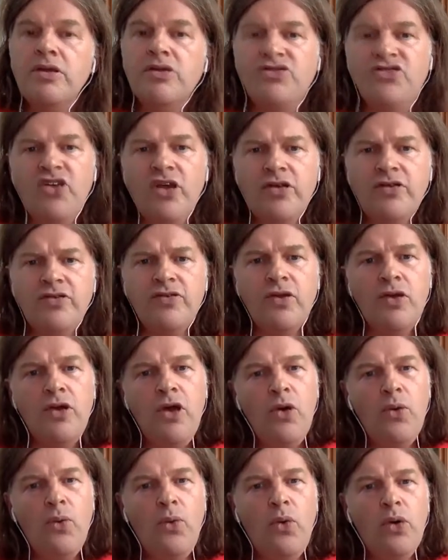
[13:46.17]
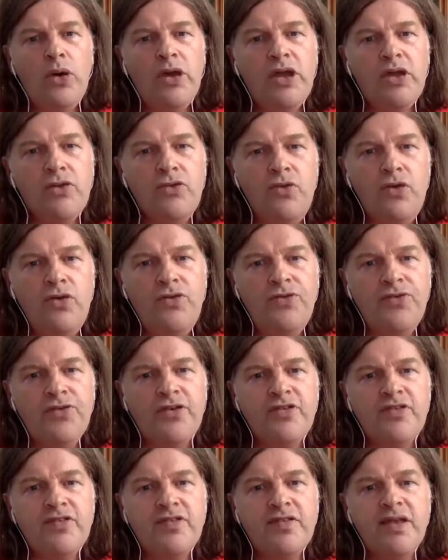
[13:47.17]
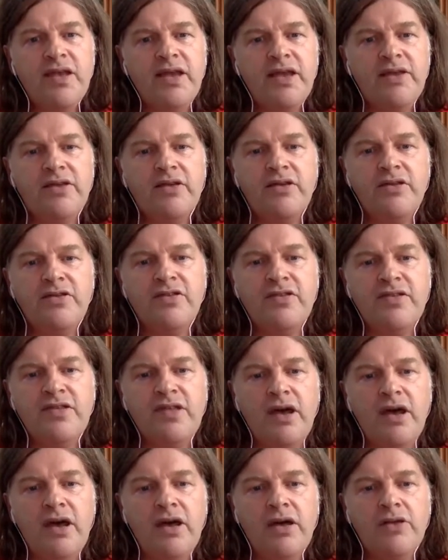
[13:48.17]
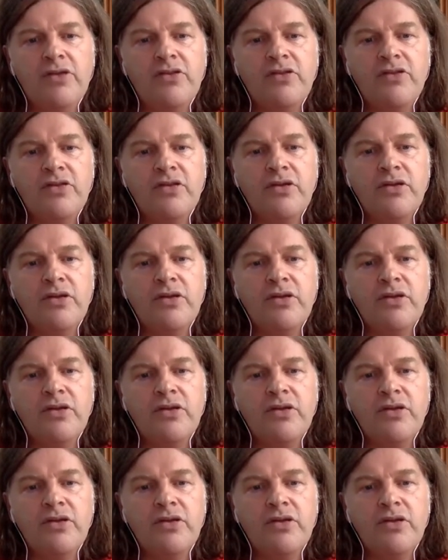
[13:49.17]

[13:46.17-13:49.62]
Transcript: Just walking Rufus, it can start.